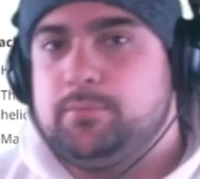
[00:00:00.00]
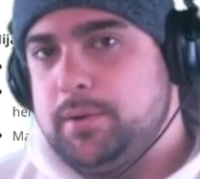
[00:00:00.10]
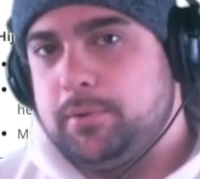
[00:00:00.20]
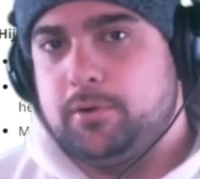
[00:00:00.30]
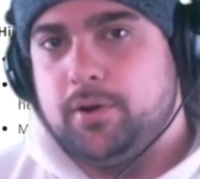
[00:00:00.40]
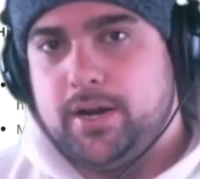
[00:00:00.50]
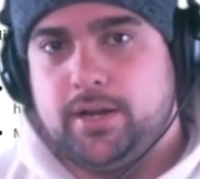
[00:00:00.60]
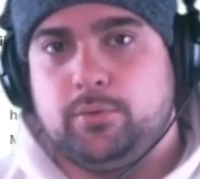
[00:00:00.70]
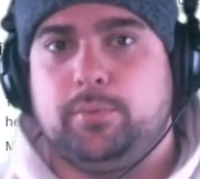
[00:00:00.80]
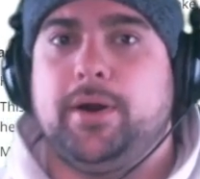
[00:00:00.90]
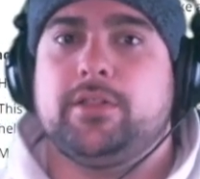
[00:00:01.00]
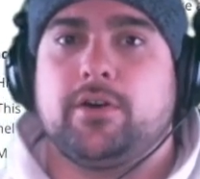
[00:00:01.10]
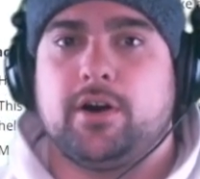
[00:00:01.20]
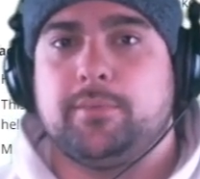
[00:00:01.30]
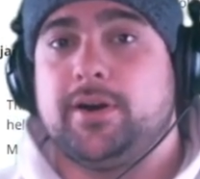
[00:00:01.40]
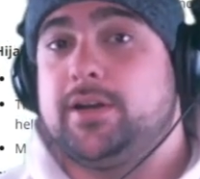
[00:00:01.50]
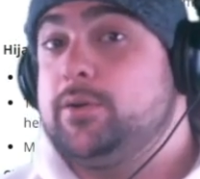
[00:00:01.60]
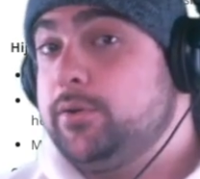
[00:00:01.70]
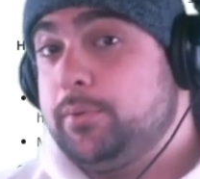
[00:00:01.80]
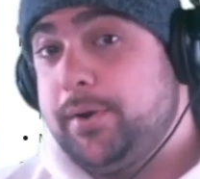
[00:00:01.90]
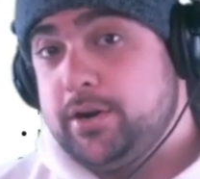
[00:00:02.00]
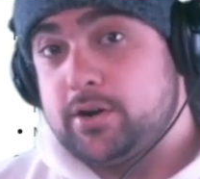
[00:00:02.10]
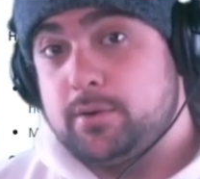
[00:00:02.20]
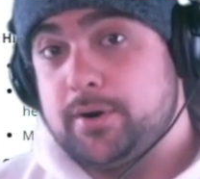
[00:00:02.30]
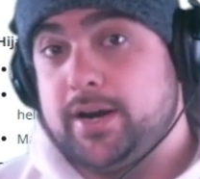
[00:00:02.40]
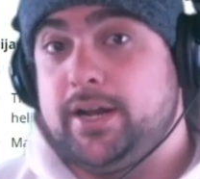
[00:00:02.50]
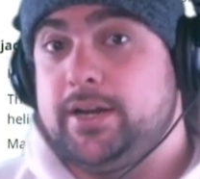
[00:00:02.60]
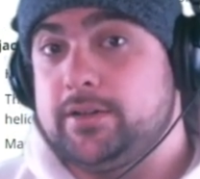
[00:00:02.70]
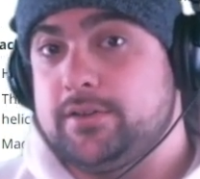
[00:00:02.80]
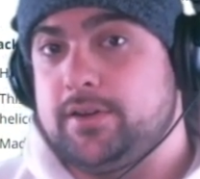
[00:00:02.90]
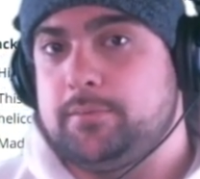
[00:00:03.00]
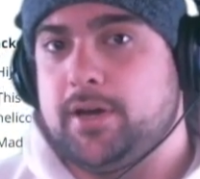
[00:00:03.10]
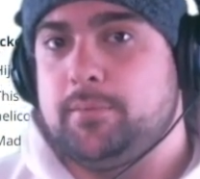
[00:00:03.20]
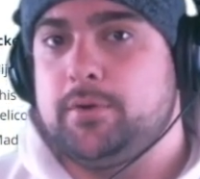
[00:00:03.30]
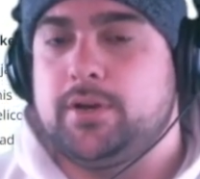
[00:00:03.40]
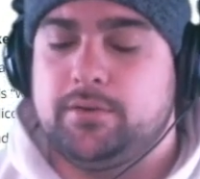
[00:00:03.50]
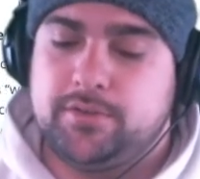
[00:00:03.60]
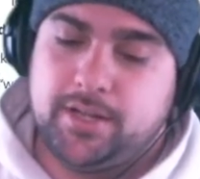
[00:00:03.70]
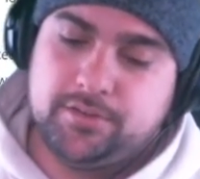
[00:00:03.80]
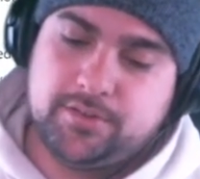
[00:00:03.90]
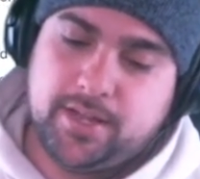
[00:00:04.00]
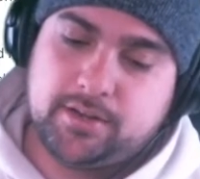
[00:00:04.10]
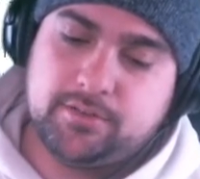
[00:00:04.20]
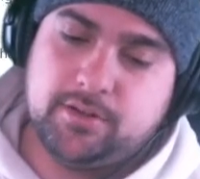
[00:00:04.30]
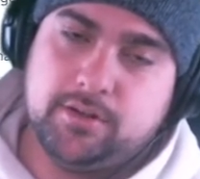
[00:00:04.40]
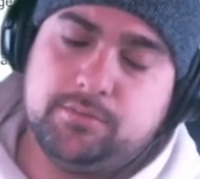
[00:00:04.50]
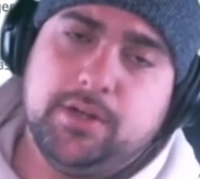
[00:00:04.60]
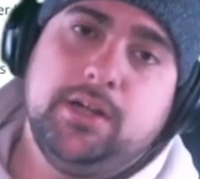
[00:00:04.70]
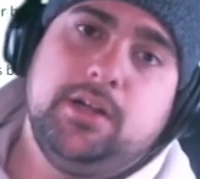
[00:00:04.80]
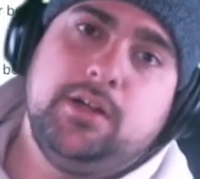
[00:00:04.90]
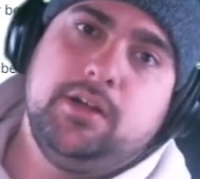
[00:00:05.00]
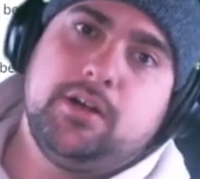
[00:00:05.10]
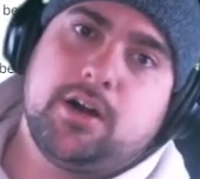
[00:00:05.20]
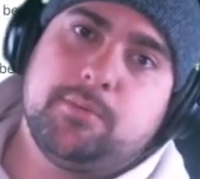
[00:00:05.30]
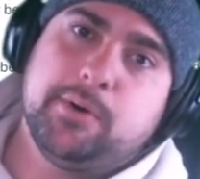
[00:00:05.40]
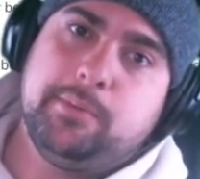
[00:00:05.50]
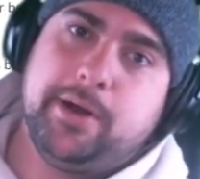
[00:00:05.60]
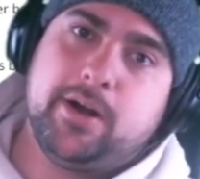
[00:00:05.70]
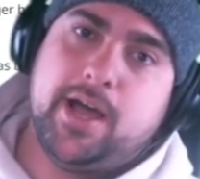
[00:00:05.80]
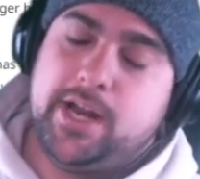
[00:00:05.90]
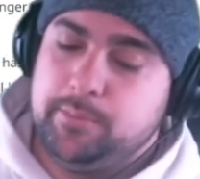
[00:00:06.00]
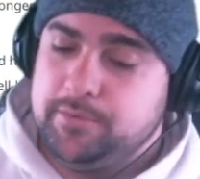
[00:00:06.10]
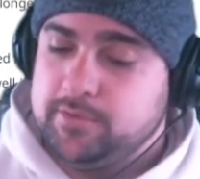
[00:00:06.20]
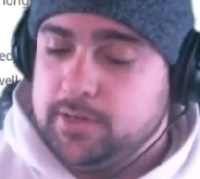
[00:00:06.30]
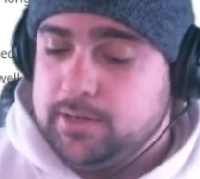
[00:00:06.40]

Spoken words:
People are running and repairing their armor. You can repair your armor and heal at the same time. You can have 10 stacks of armor repair items.